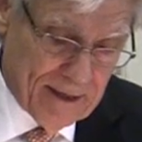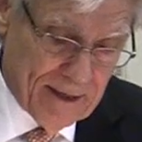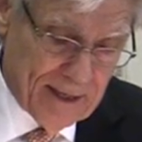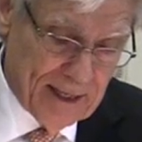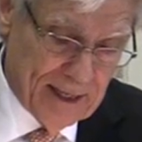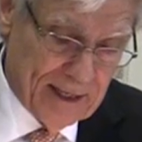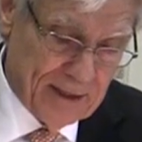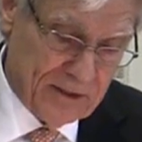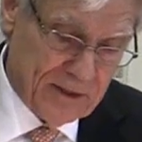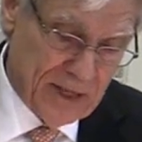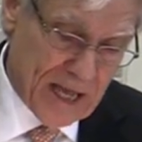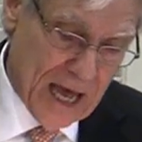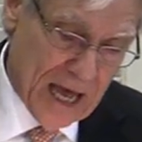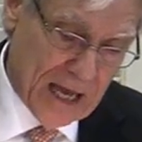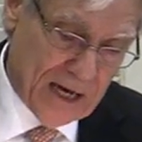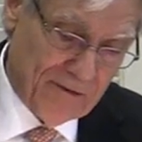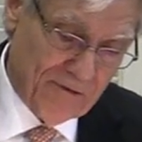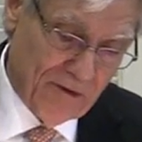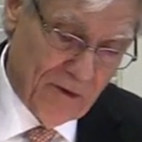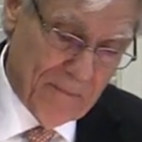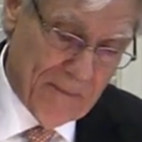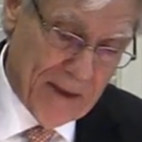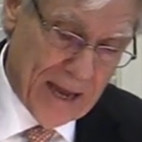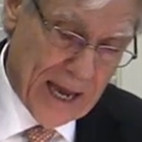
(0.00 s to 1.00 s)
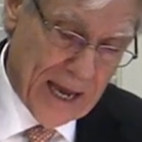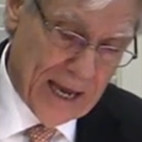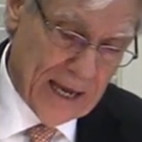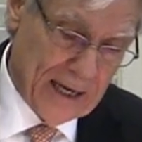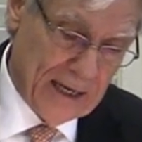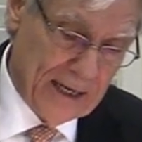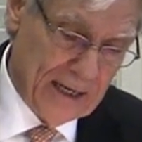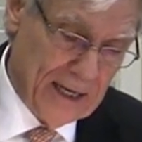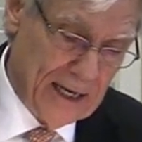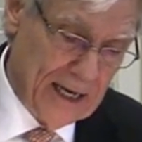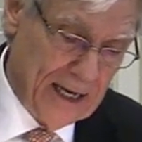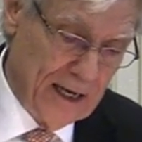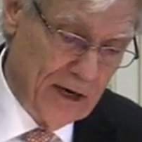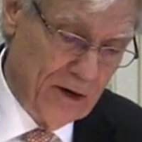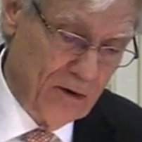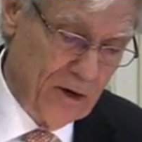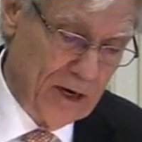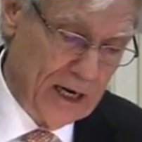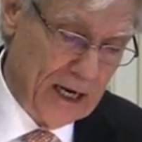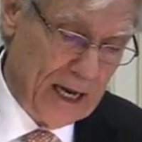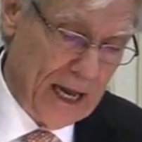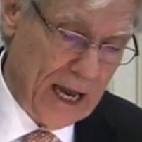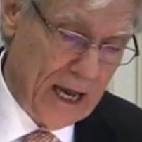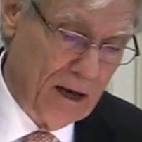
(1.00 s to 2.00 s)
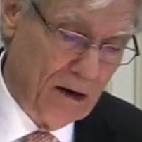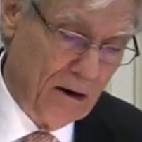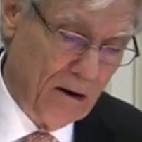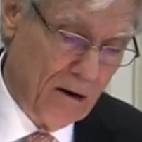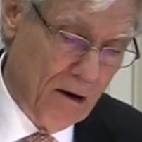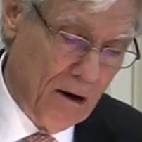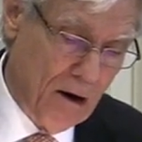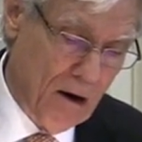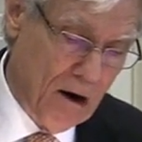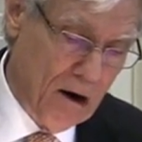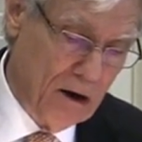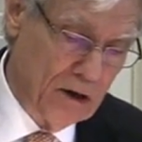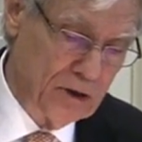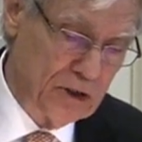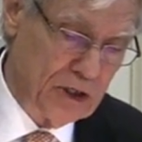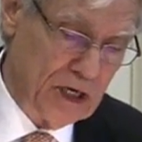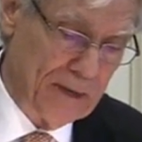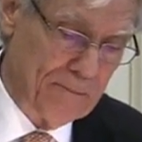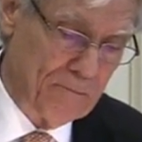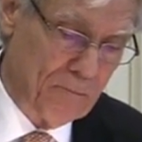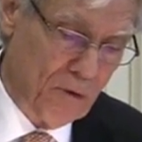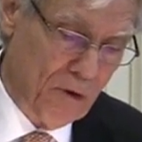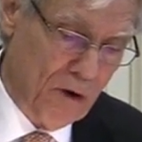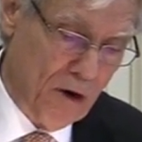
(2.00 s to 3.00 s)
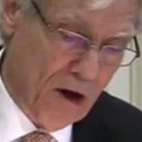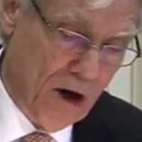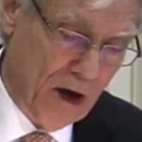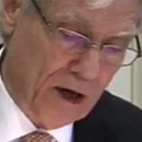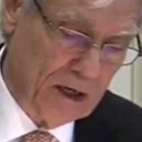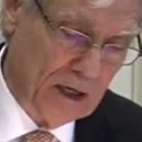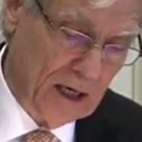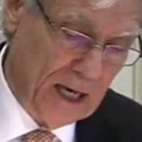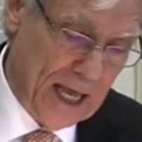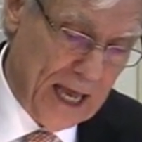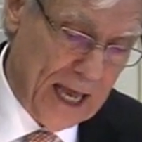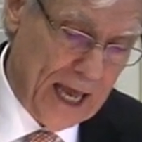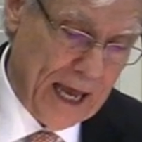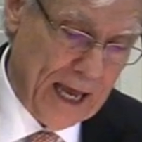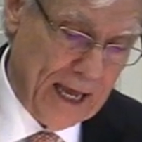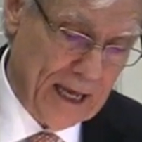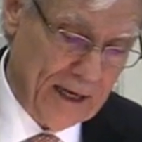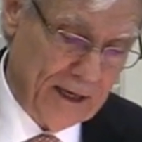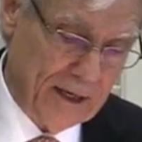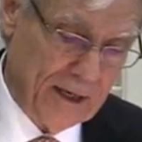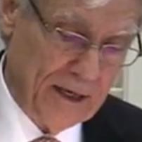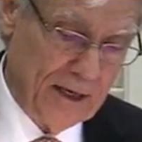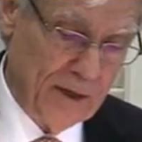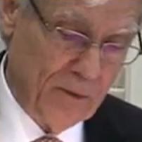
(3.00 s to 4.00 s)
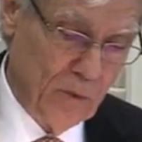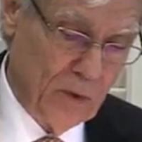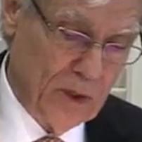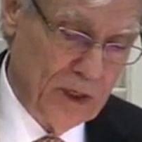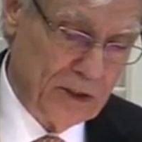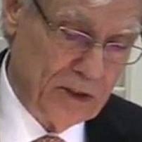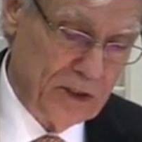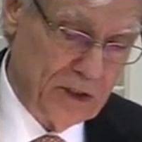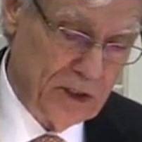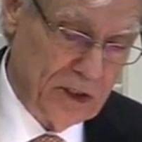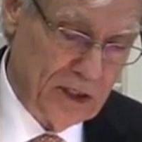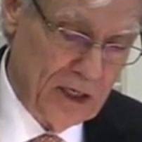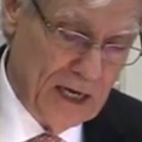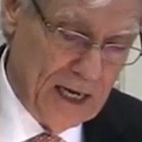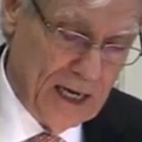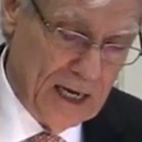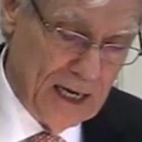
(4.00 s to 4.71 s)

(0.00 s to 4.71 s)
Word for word: is that of a man entering a large and broad land in which,